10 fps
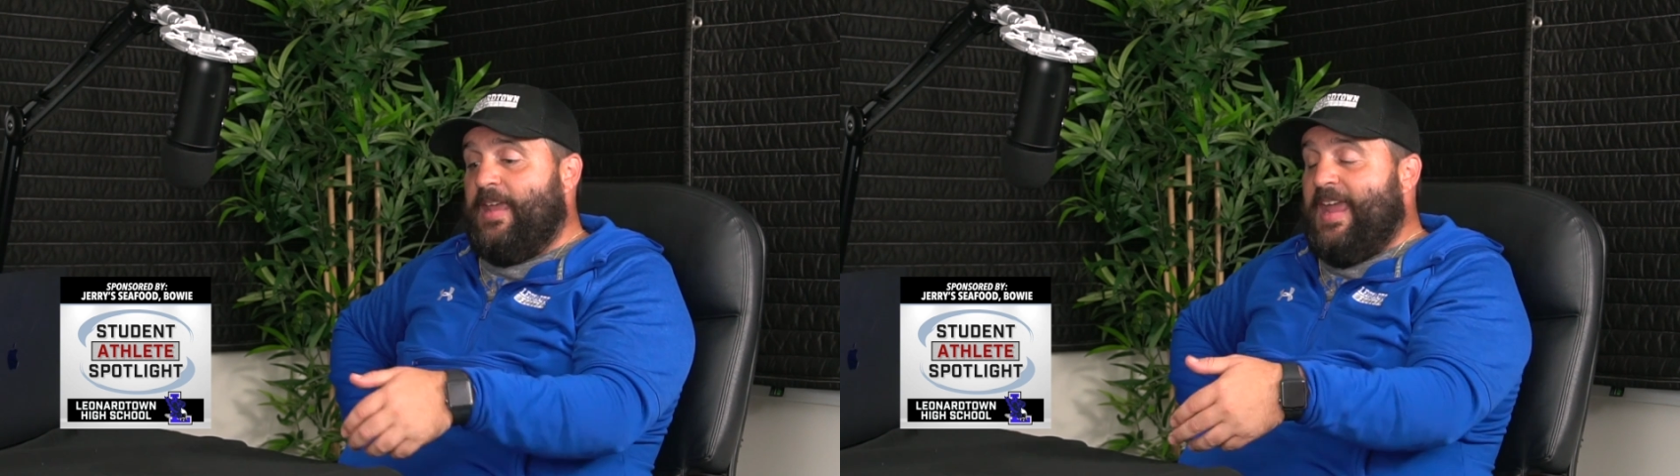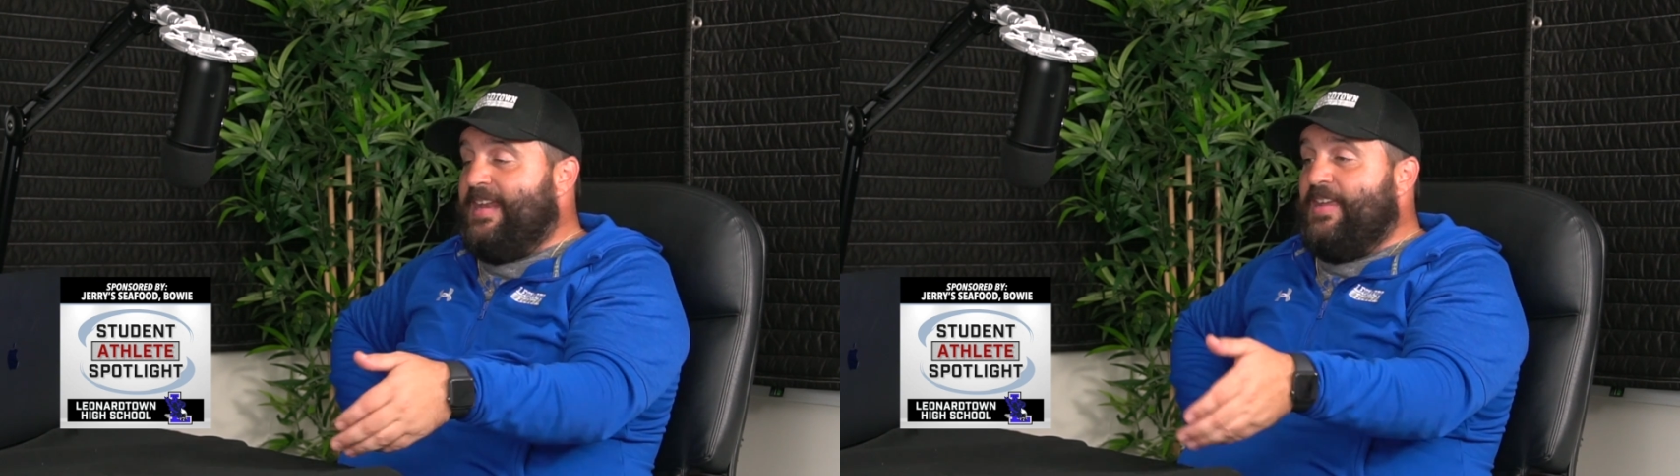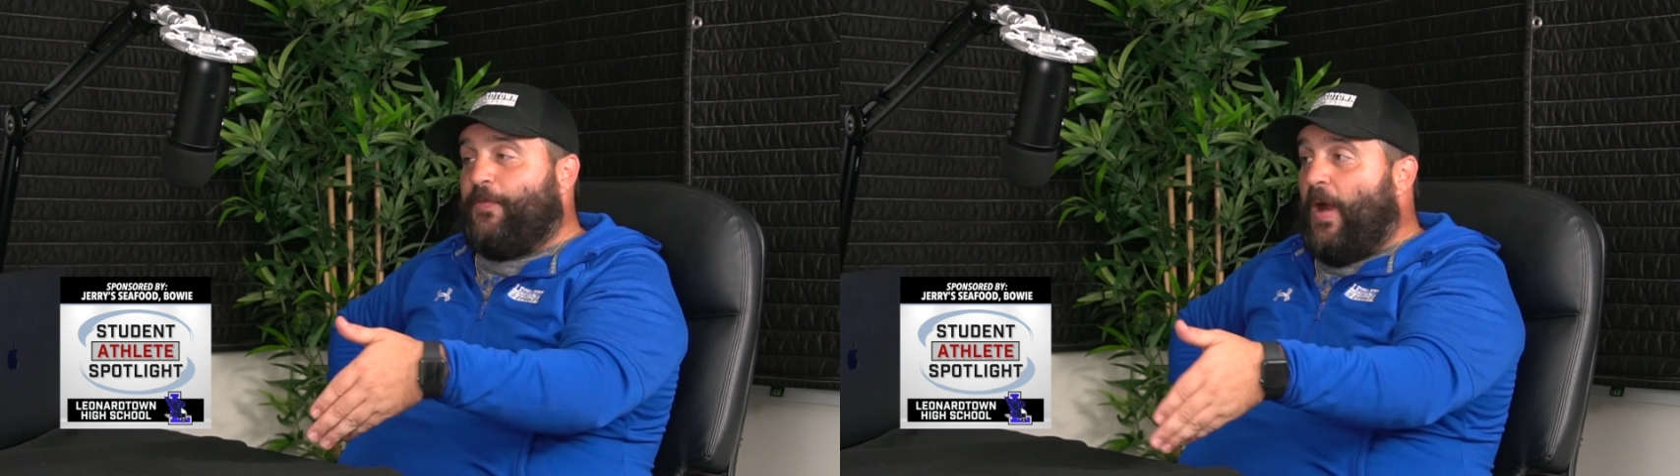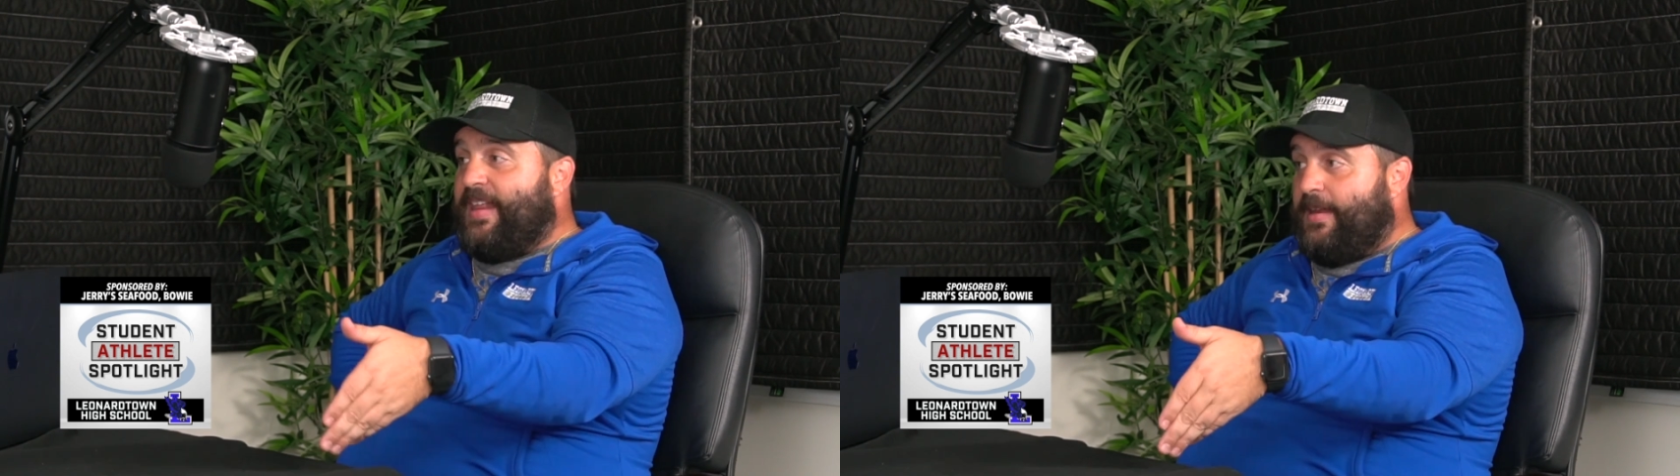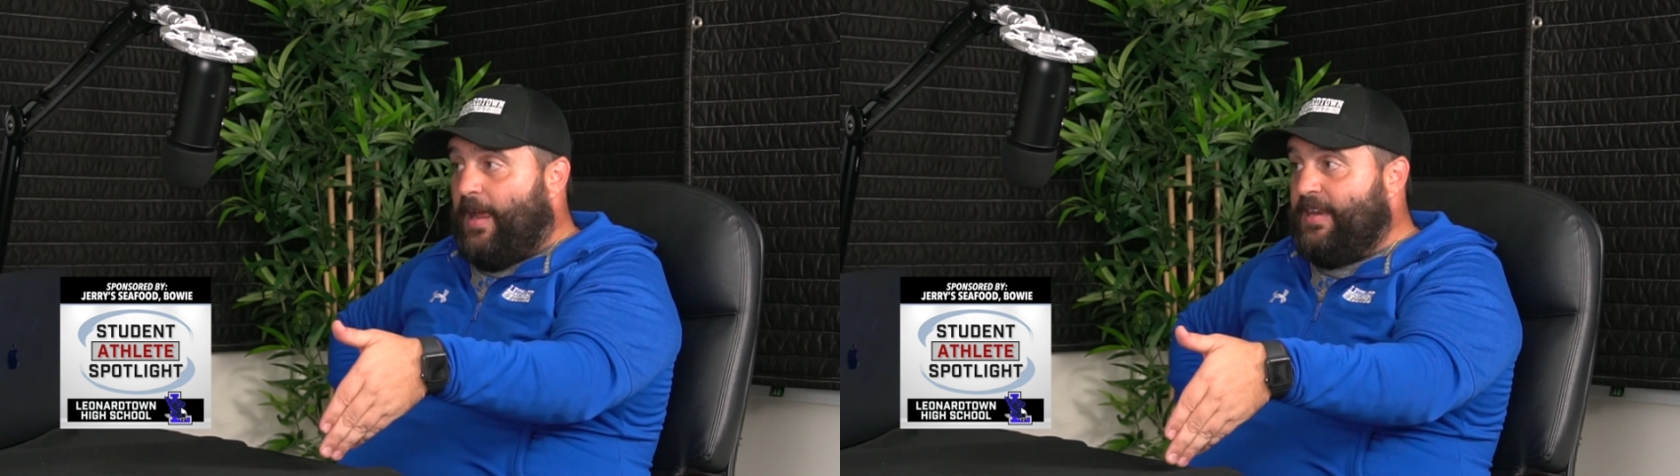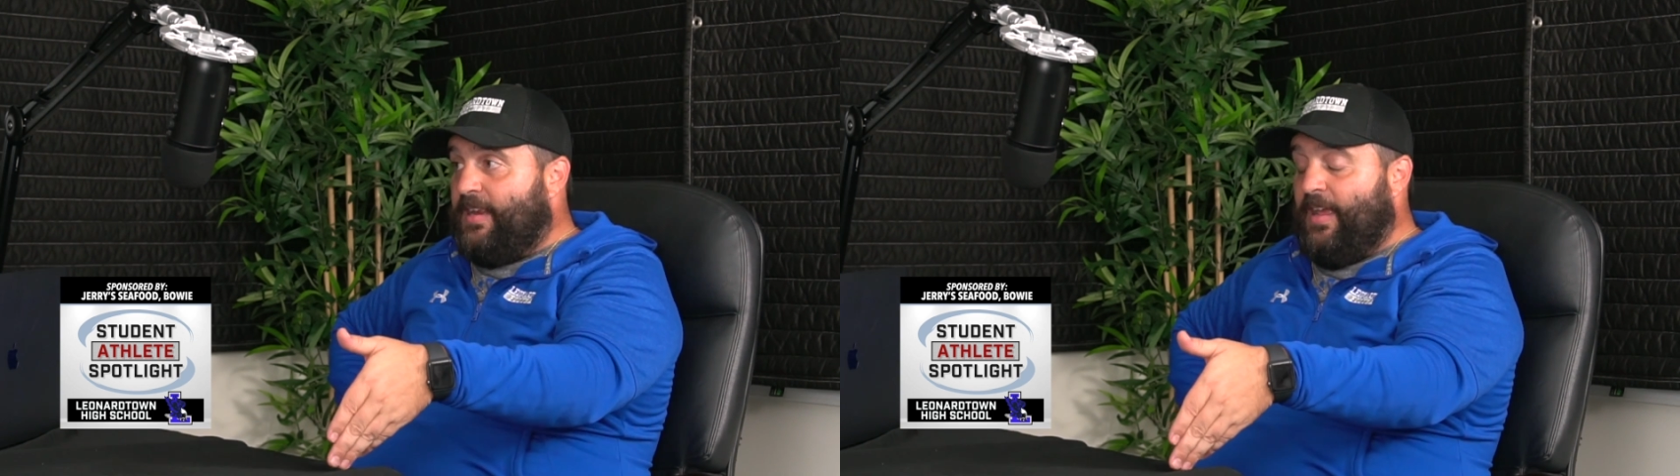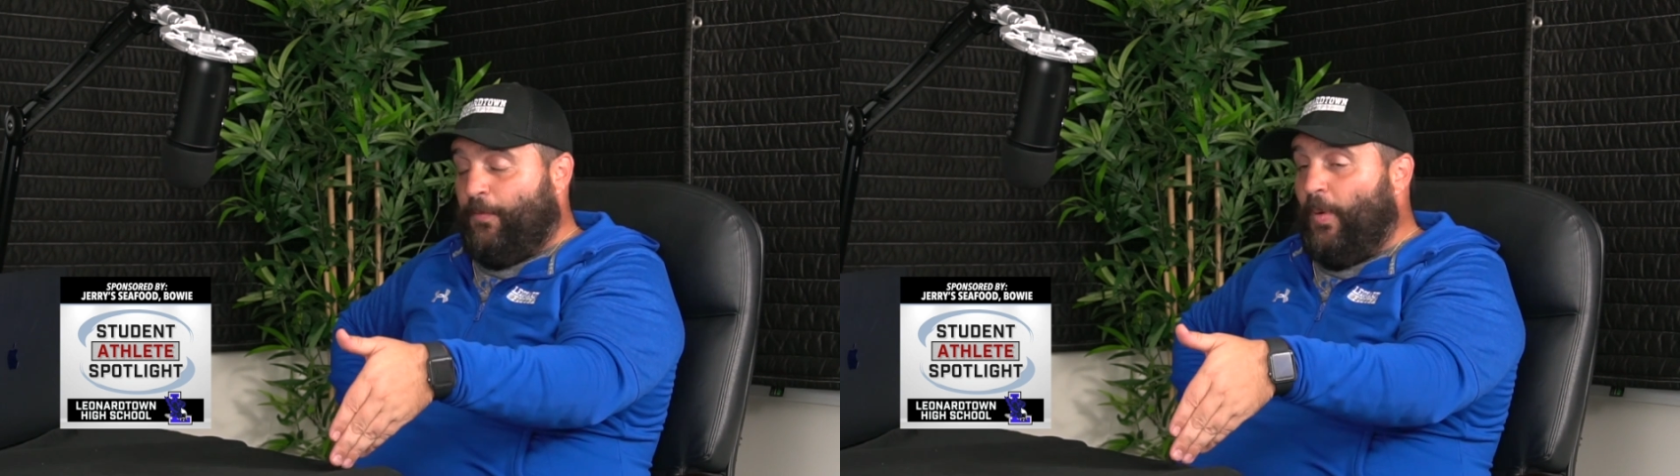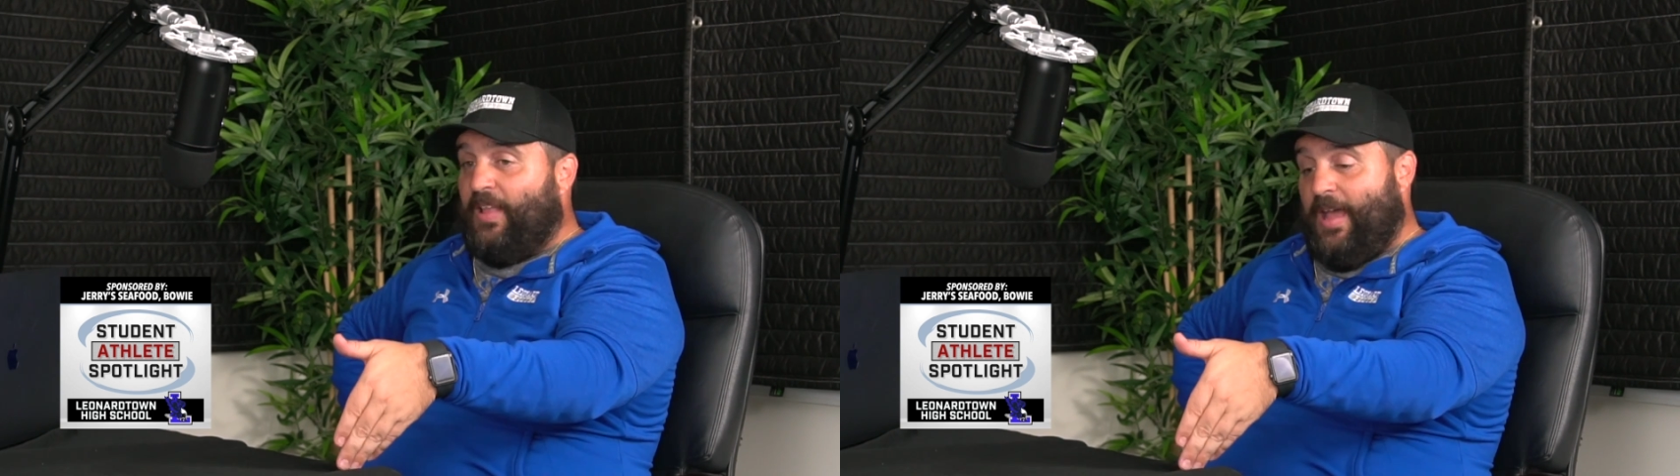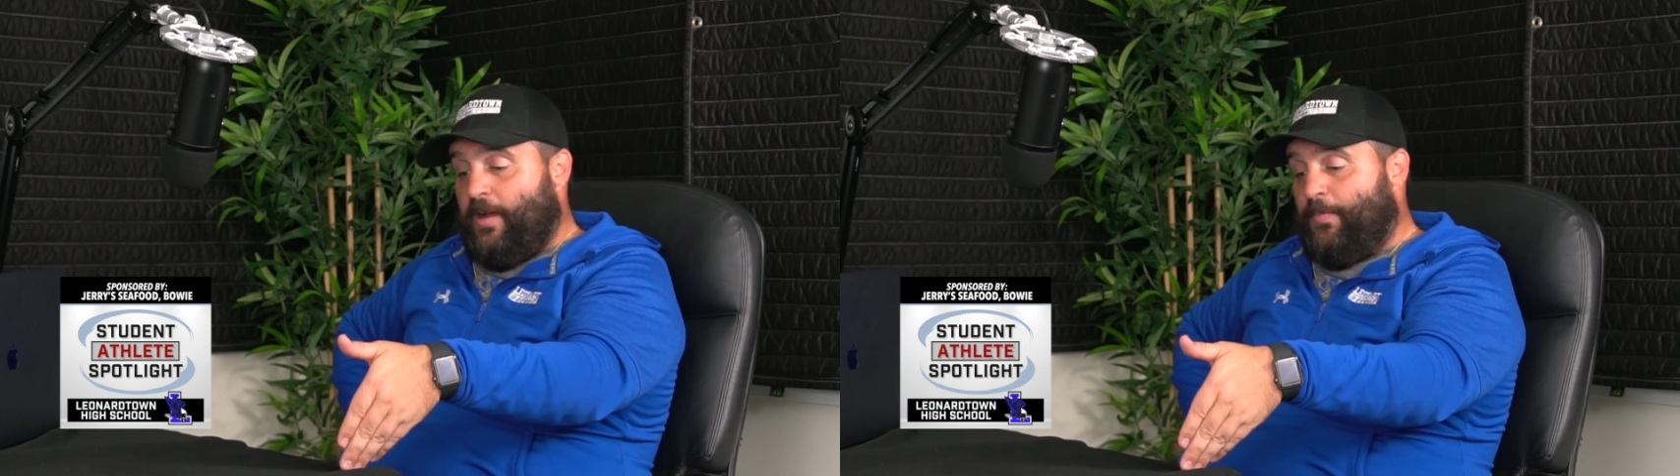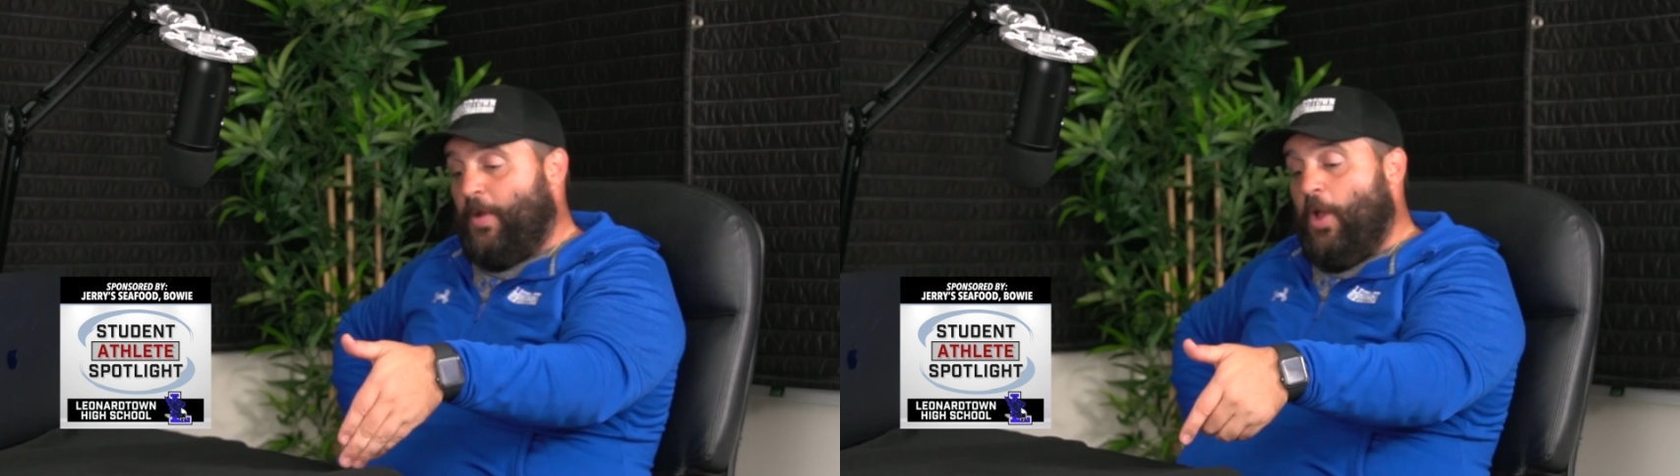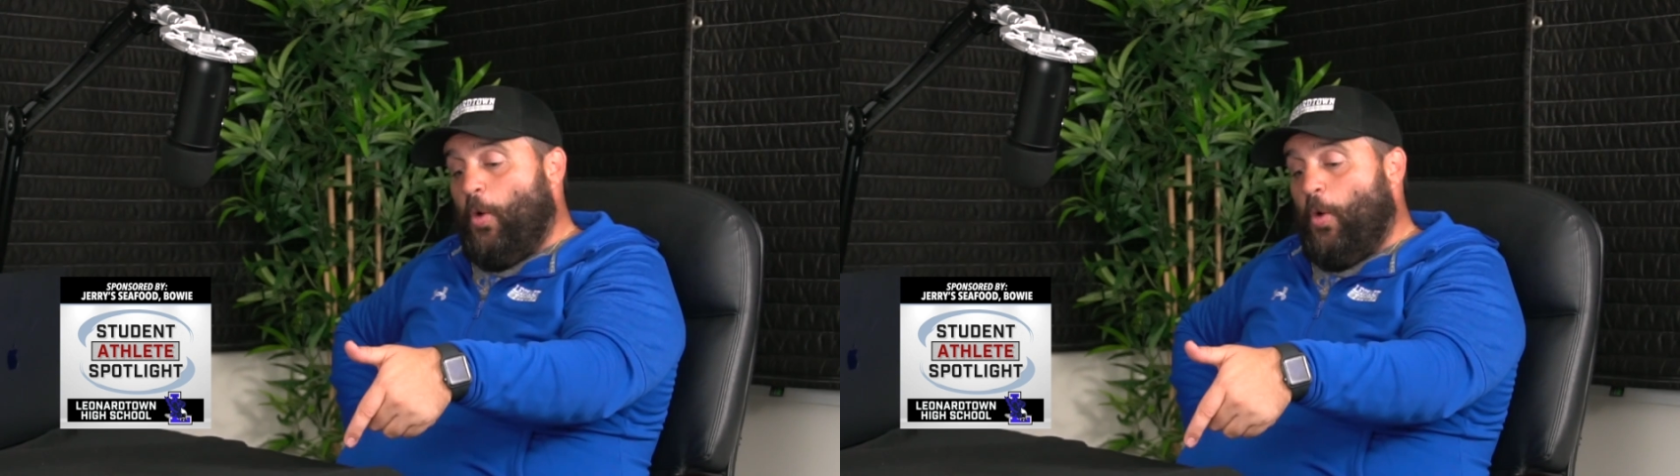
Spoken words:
any Friday night, if we line up,